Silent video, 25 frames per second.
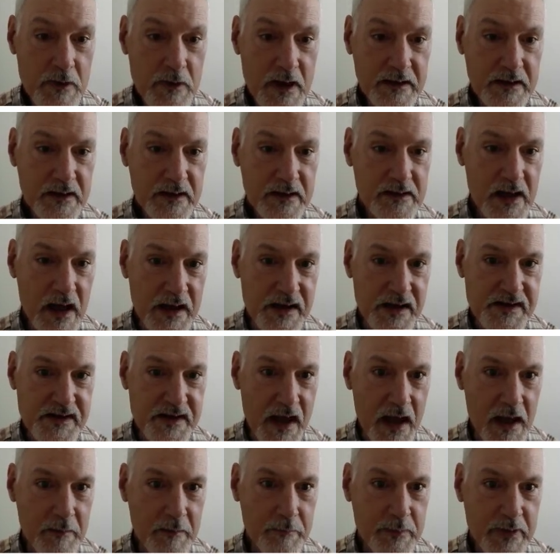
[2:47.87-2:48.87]
I can
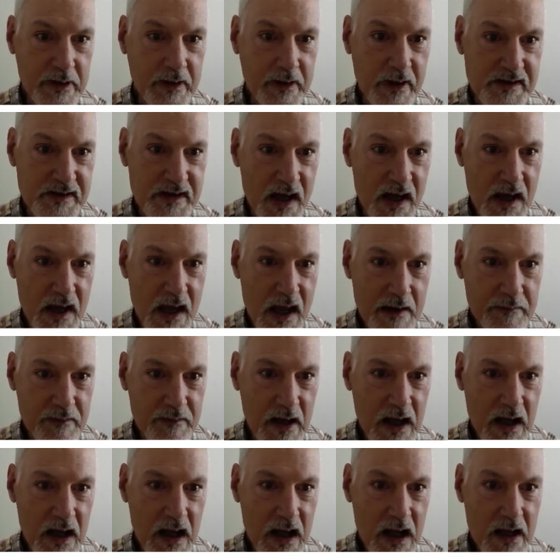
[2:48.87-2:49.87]
recognize that because
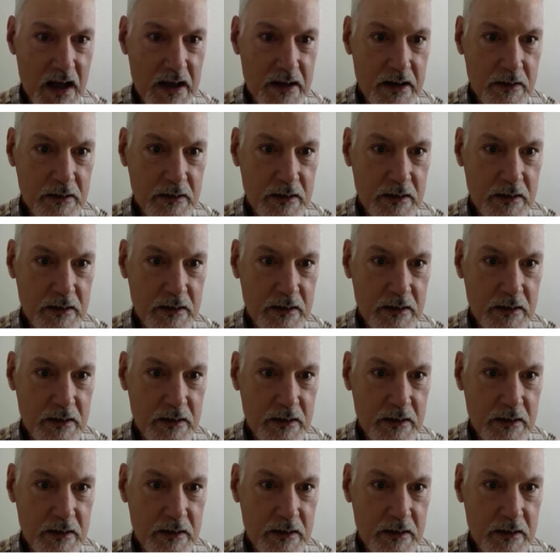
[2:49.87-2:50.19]
I have a